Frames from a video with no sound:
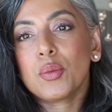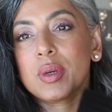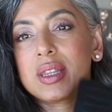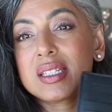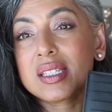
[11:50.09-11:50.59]

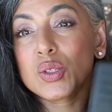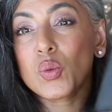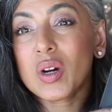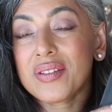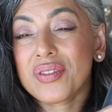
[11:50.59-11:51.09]
But this is
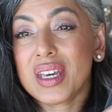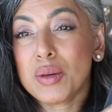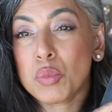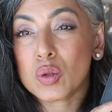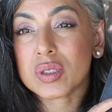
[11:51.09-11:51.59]
one of
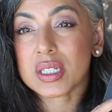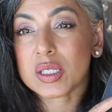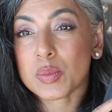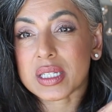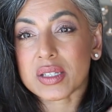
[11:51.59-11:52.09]
the most
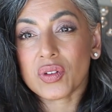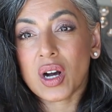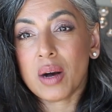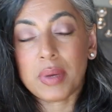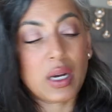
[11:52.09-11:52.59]
expensive
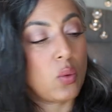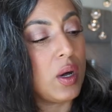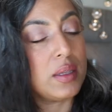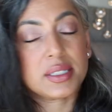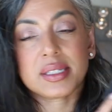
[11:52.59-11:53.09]
compact
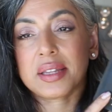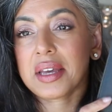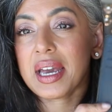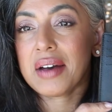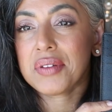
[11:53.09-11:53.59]
wallets that
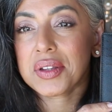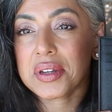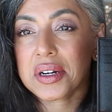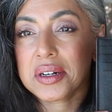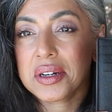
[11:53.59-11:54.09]
they have out
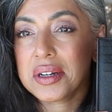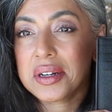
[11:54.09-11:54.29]
there.